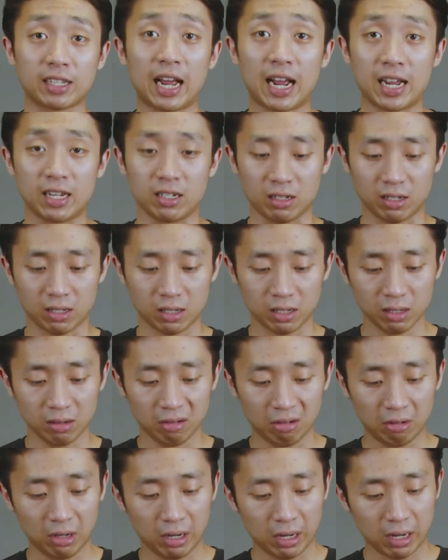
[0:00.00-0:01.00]
hands.
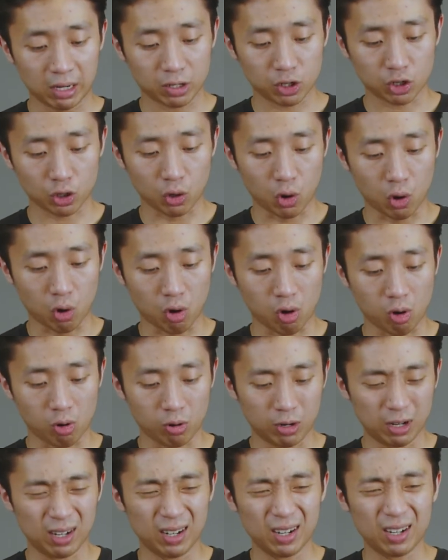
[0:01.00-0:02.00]
So,